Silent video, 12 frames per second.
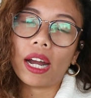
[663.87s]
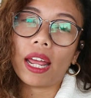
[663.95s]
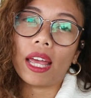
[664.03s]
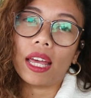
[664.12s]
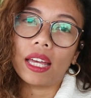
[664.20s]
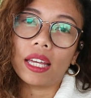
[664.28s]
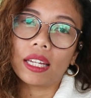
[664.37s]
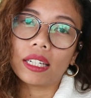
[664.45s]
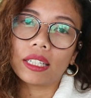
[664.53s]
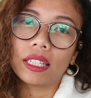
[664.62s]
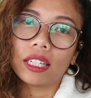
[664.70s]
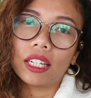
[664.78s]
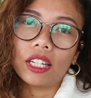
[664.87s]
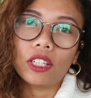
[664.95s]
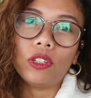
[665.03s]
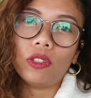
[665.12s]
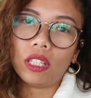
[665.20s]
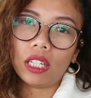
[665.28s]
and
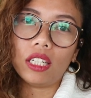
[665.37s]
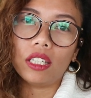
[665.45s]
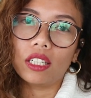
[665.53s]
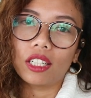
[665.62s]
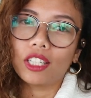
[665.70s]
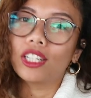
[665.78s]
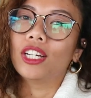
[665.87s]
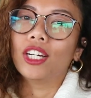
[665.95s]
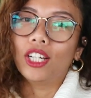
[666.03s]
you need